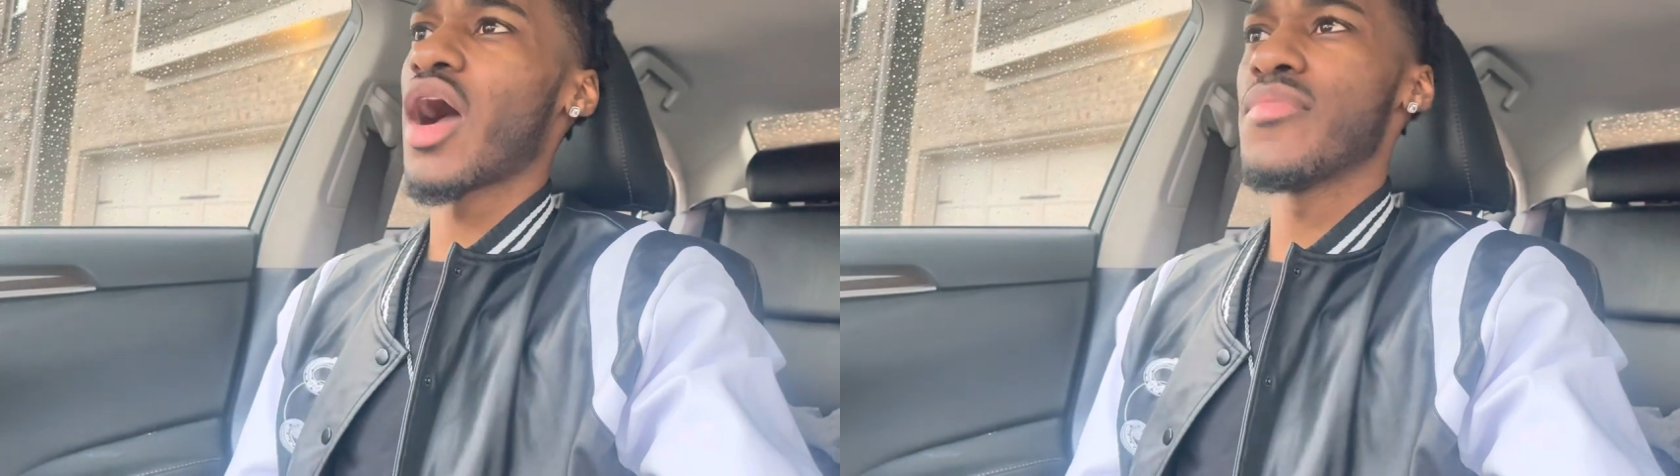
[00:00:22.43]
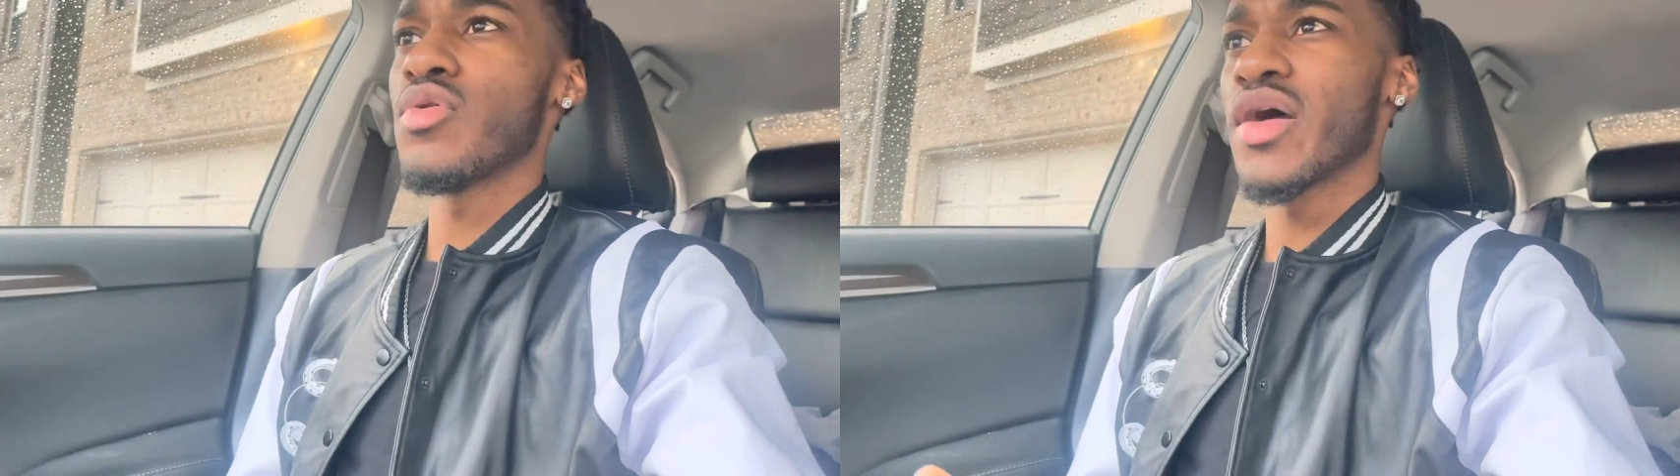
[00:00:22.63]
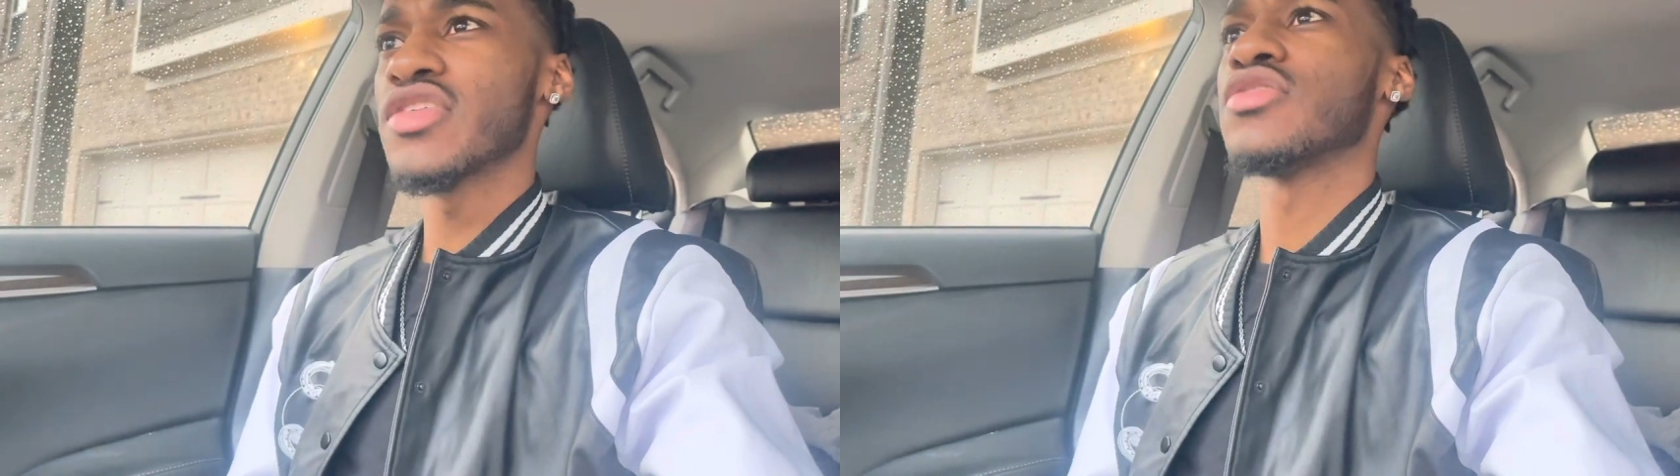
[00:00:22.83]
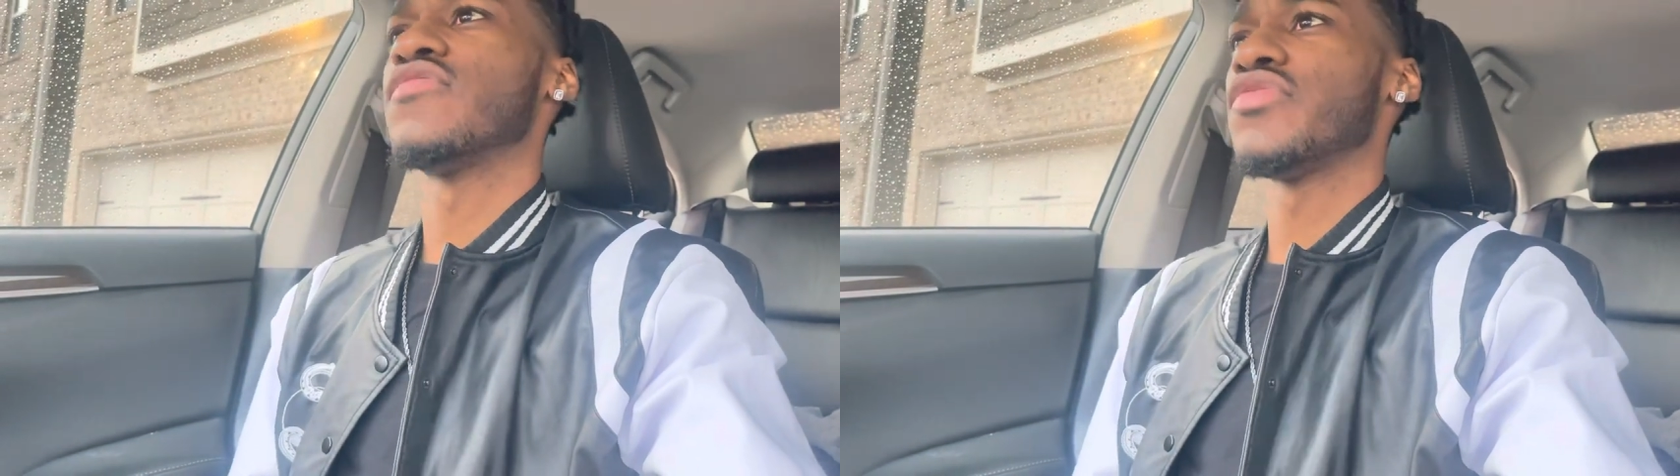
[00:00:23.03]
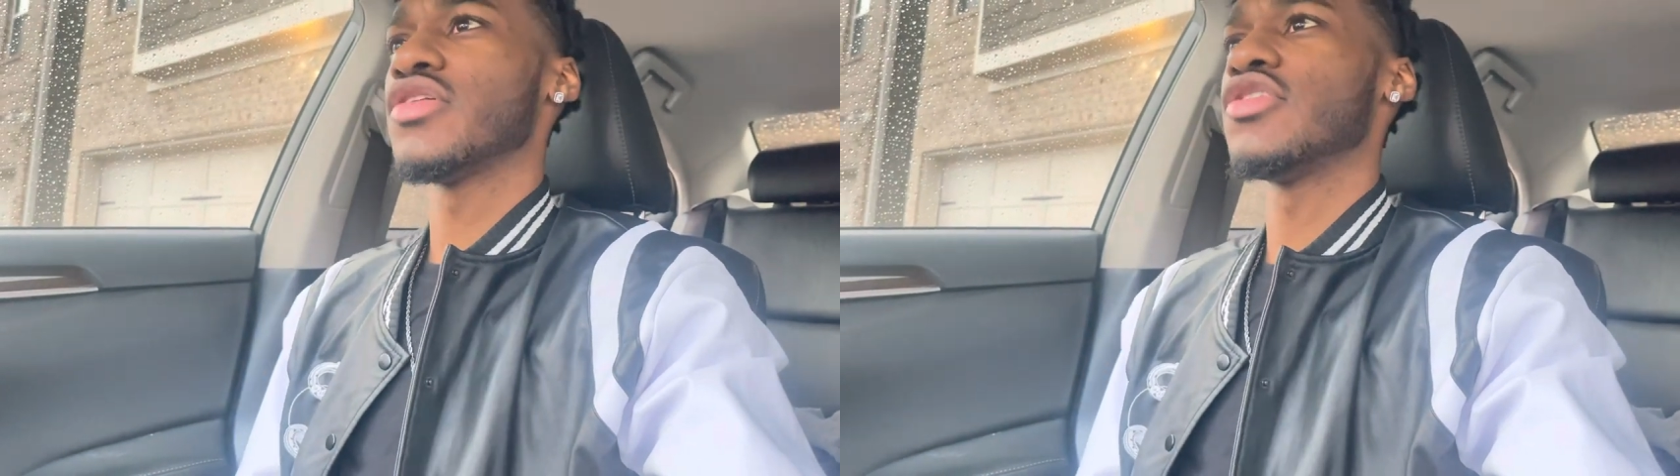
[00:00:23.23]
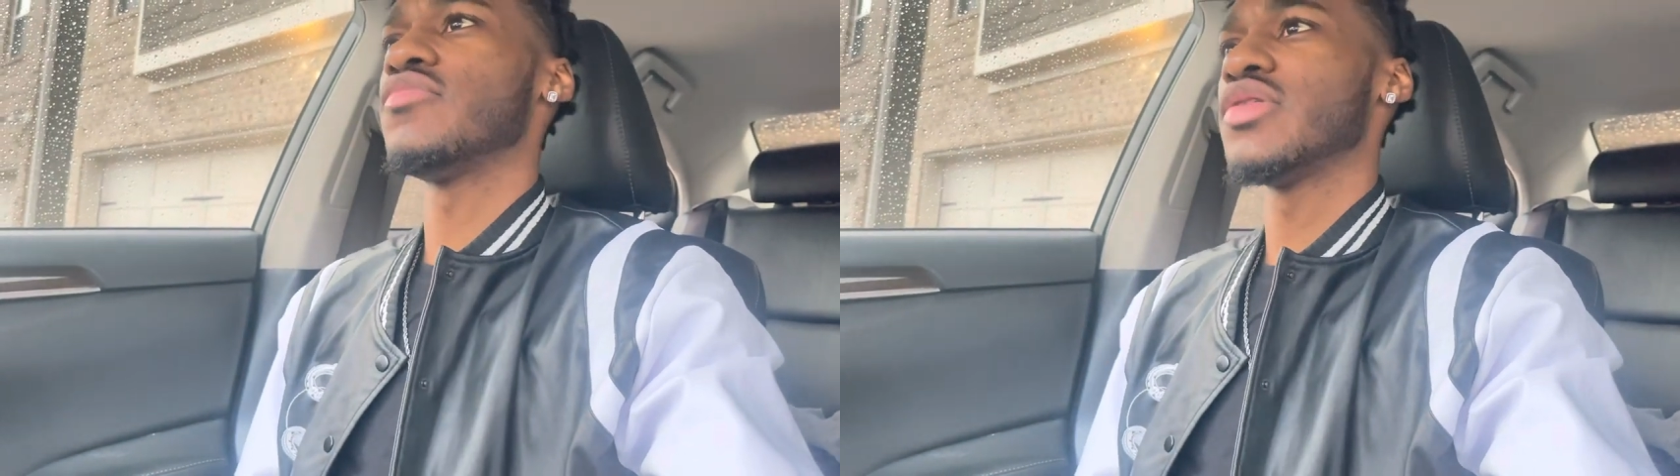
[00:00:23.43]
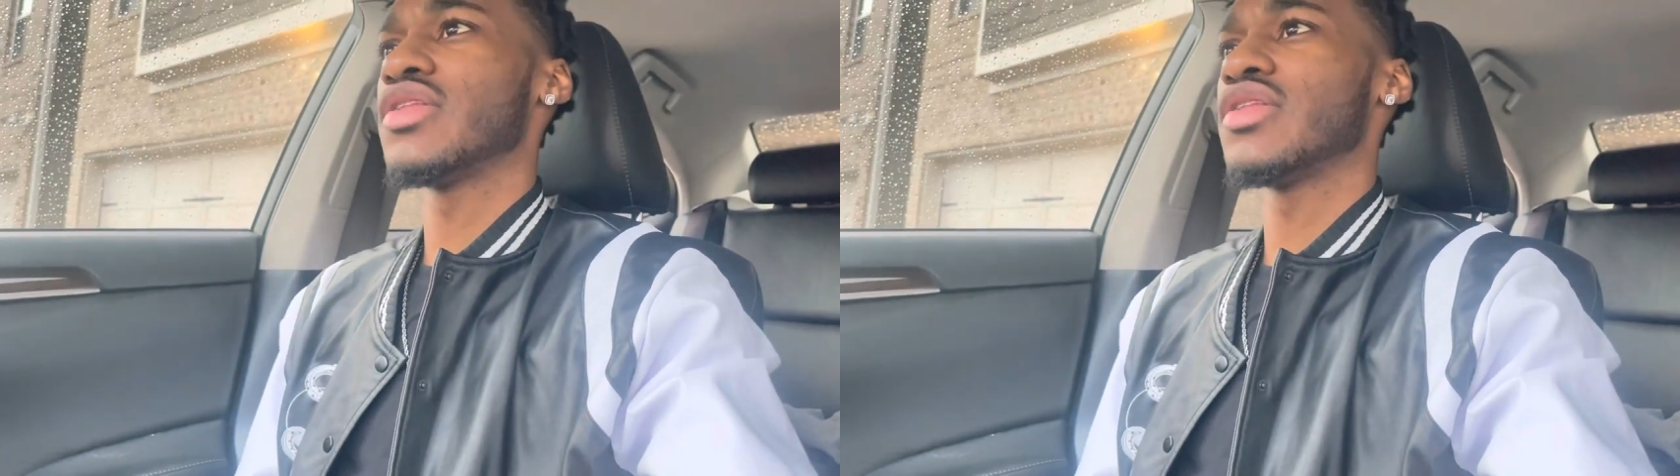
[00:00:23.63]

I've been watching him for a little bit.